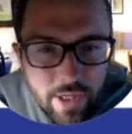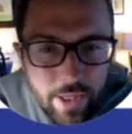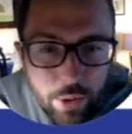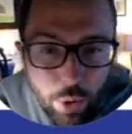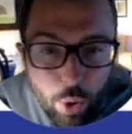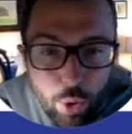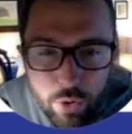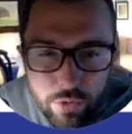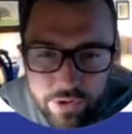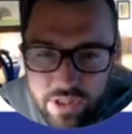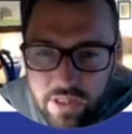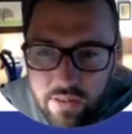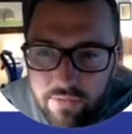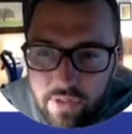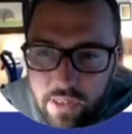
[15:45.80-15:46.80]
local
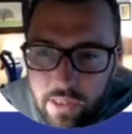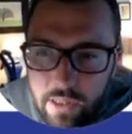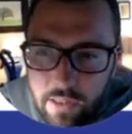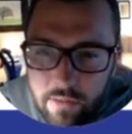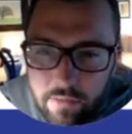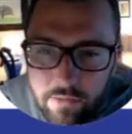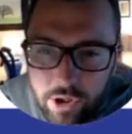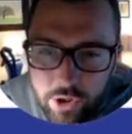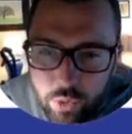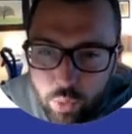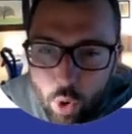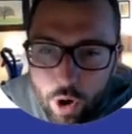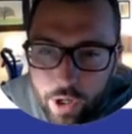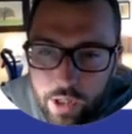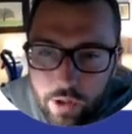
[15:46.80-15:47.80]
TV, just
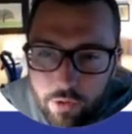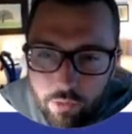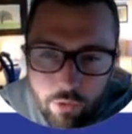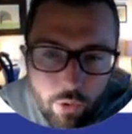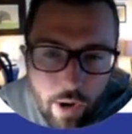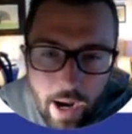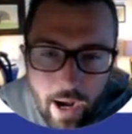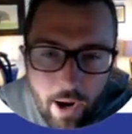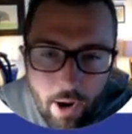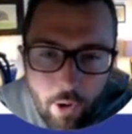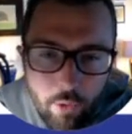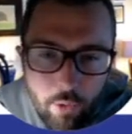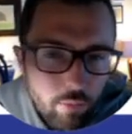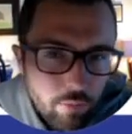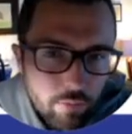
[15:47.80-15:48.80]
walking through
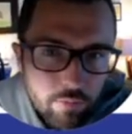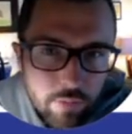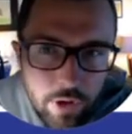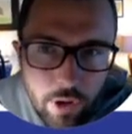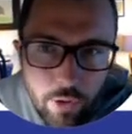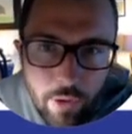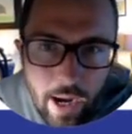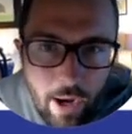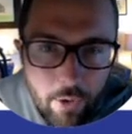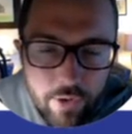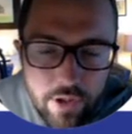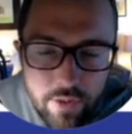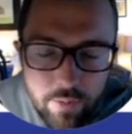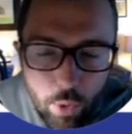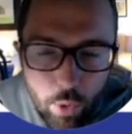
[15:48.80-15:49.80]
how
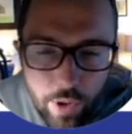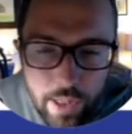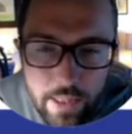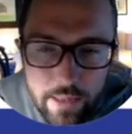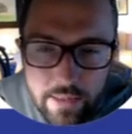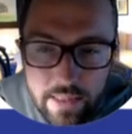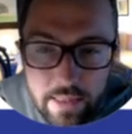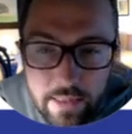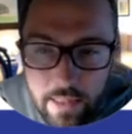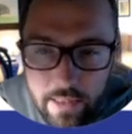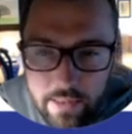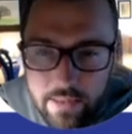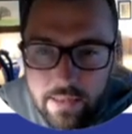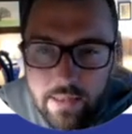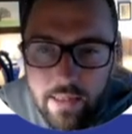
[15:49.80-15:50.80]
this boy did
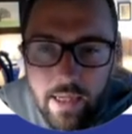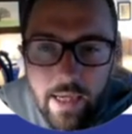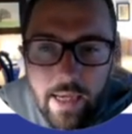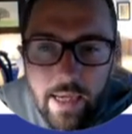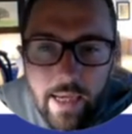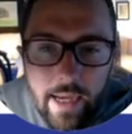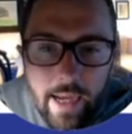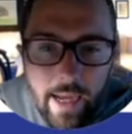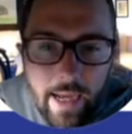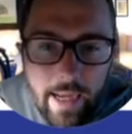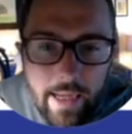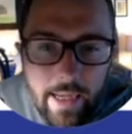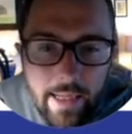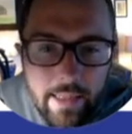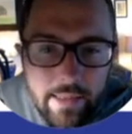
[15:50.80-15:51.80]
this.
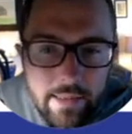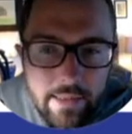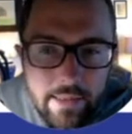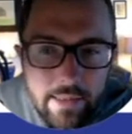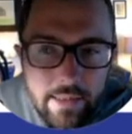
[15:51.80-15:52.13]
And